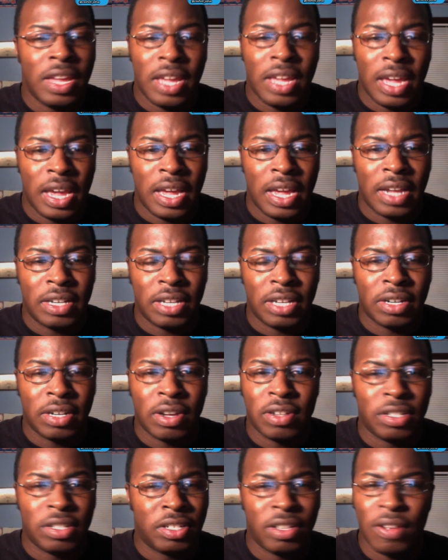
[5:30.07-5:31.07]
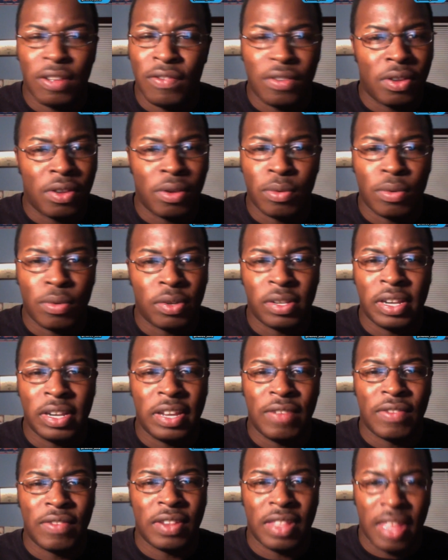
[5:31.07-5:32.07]
and technology, cell phone wasn't
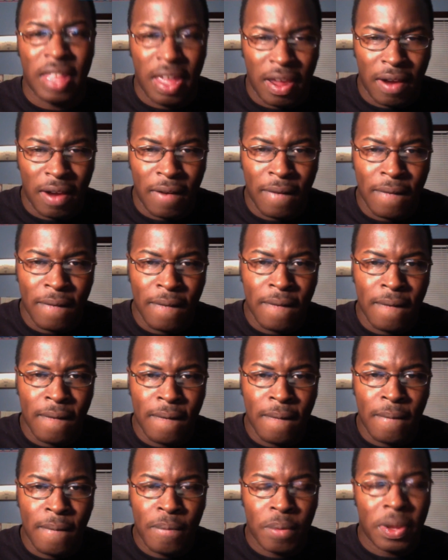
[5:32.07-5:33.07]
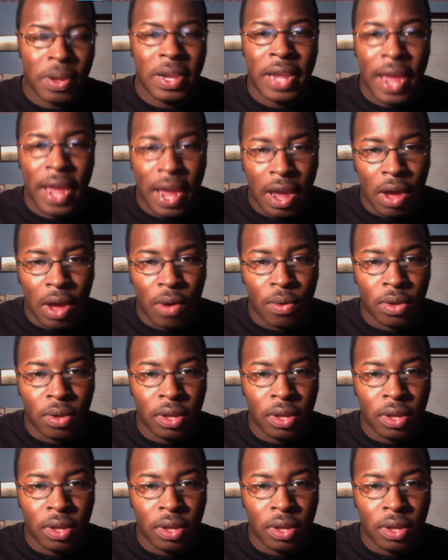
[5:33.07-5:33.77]
even there. But now